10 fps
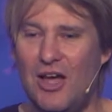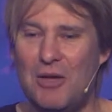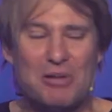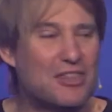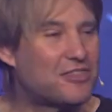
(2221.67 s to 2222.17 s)

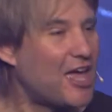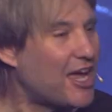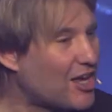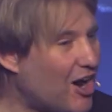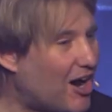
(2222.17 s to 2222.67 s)
But
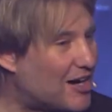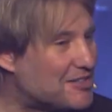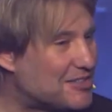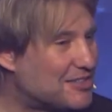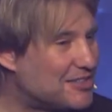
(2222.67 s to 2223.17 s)
thank God
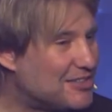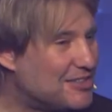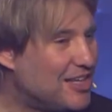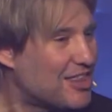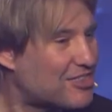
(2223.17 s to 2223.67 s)

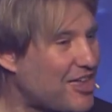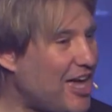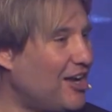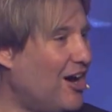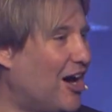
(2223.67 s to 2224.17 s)

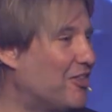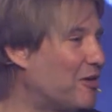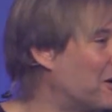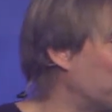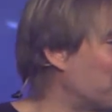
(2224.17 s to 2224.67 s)
that
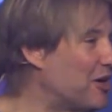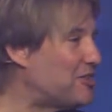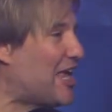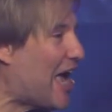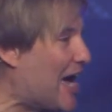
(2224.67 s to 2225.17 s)
we're at
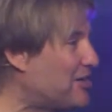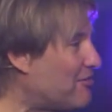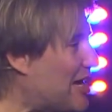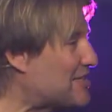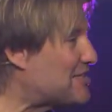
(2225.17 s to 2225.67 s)
the end of
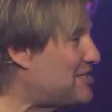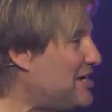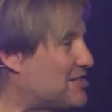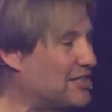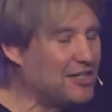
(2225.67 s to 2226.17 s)
that
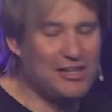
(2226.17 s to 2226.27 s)
season, and